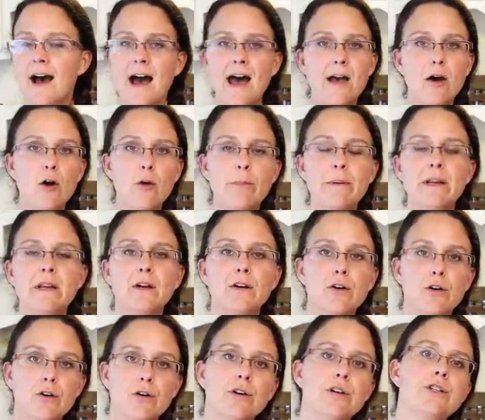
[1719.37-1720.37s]
I hope it
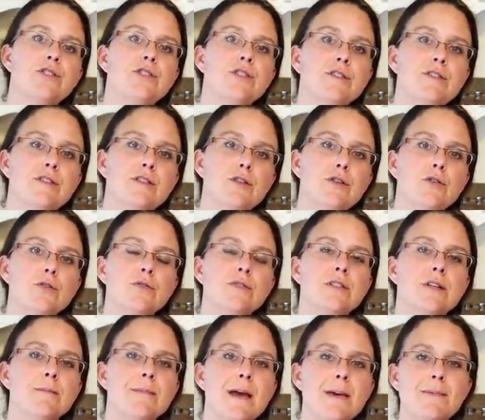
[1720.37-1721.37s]
encourages you
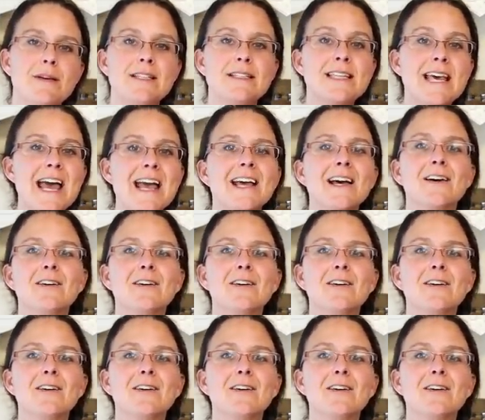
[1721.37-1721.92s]
to maybe take